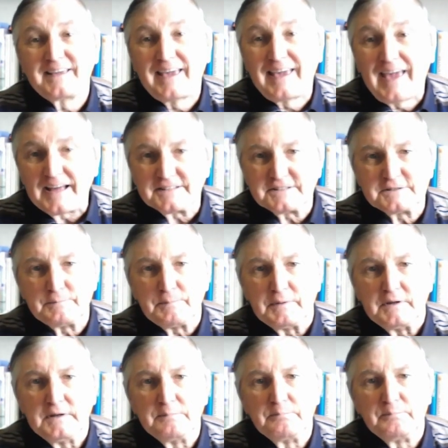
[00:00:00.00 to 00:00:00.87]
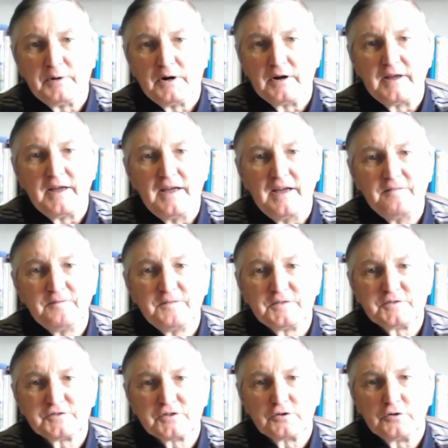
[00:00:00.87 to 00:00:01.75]
Gatsby by F.
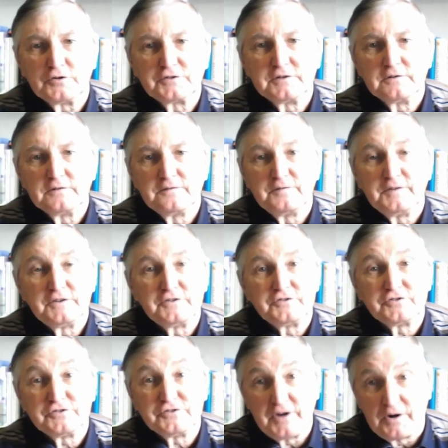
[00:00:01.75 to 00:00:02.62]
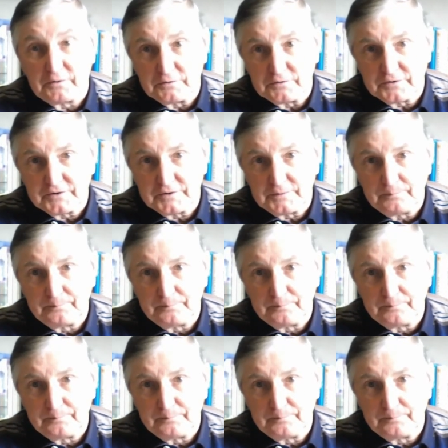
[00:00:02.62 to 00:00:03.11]
Scott Fitzgerald.